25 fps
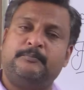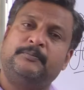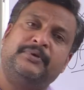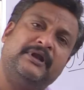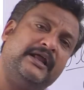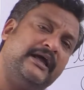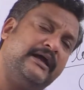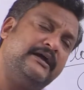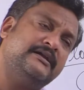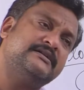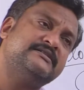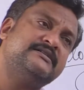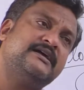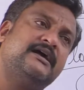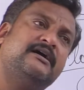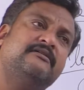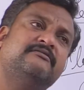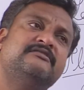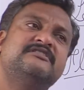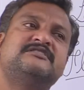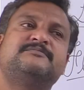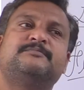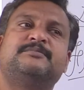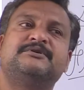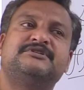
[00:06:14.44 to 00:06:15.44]
Plants have
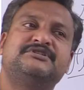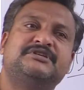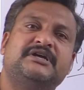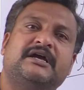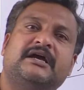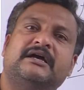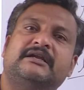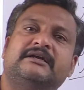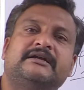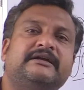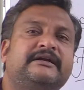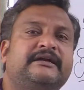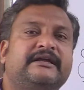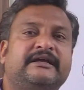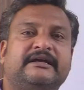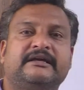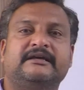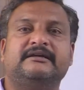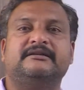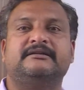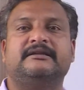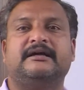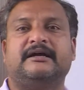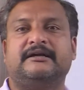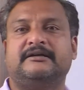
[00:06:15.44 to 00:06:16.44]
a
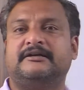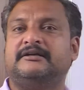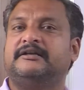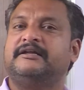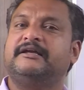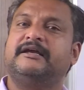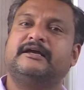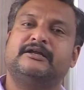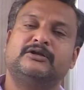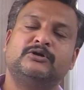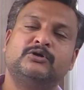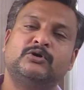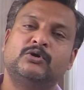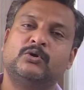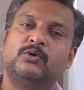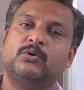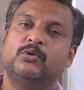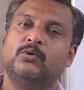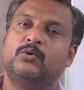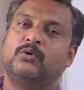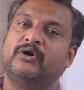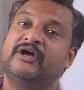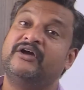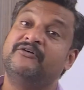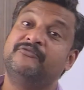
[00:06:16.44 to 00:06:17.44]
speciality that it can
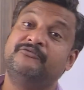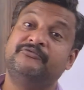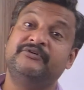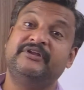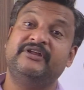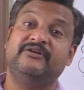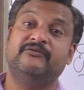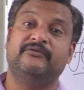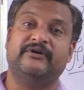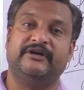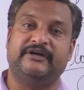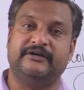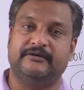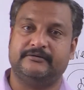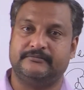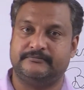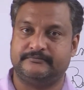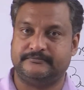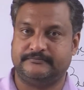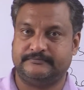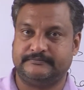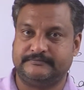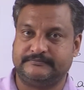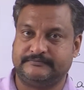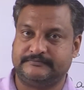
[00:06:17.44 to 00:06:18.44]
grow everywhere.
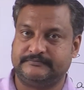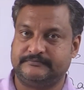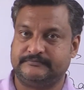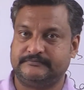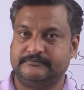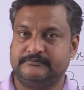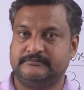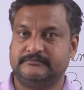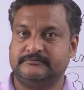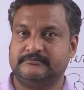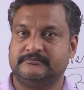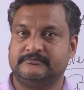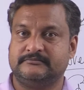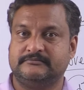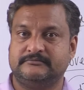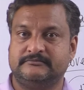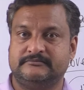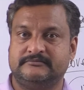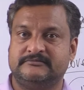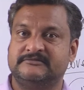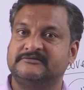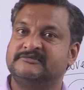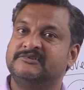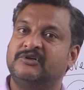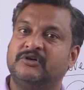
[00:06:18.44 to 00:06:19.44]

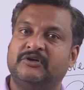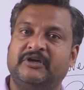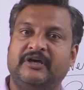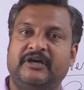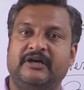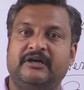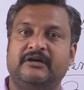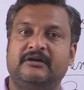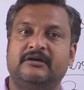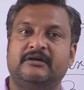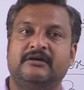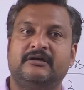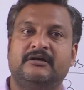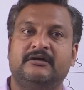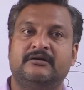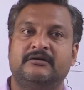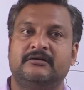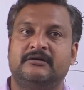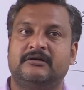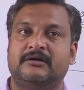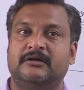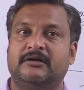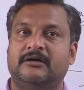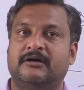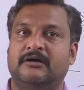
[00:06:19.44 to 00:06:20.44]
Okay,
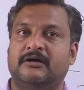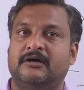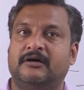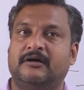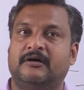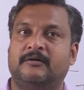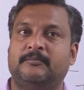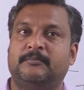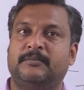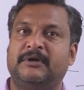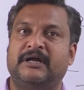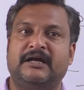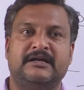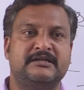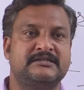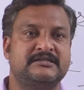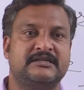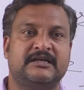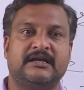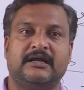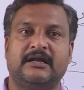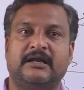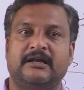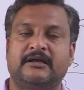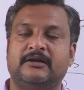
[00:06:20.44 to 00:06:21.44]
plants
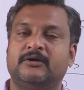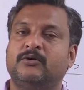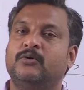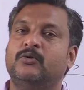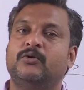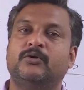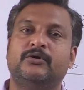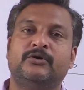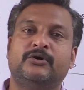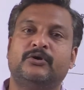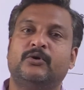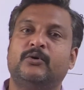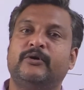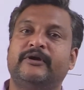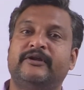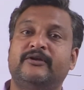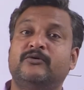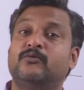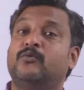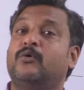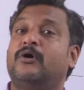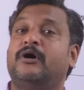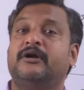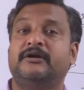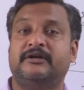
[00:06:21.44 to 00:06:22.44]
can grow in
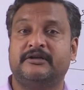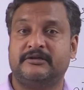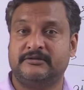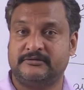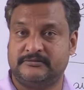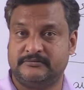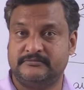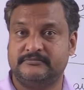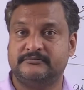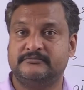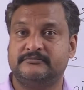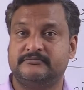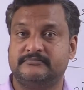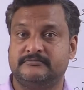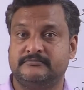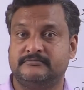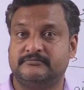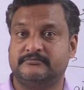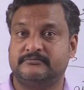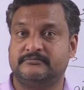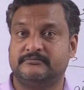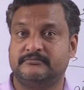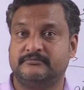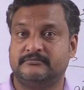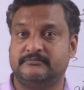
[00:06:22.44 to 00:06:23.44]
water.
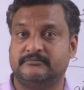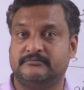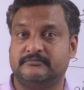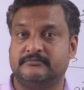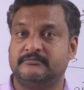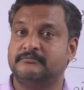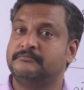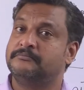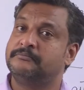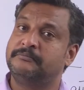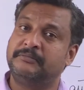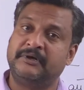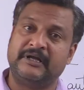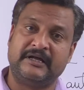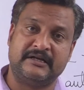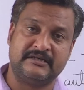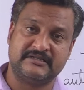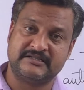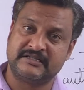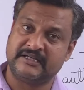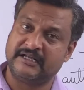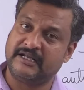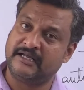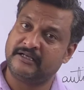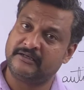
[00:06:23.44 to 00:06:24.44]

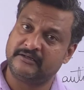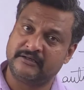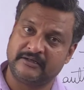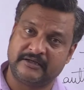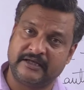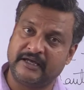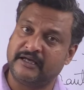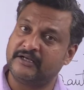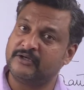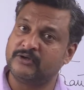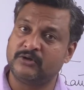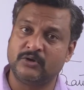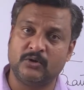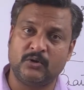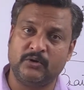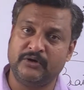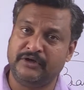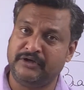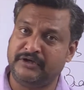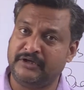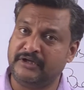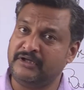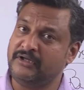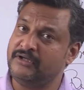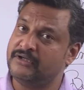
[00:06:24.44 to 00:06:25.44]
Plants can grow
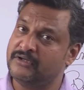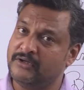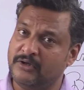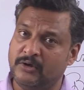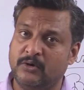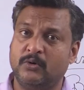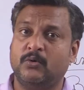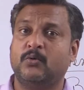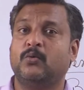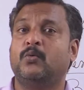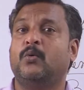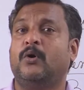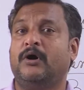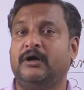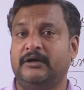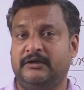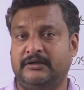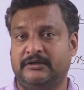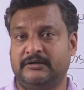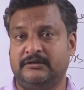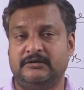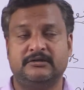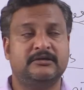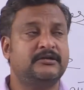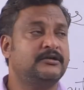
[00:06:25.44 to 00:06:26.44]
in
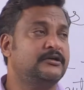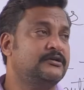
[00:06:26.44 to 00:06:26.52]
water.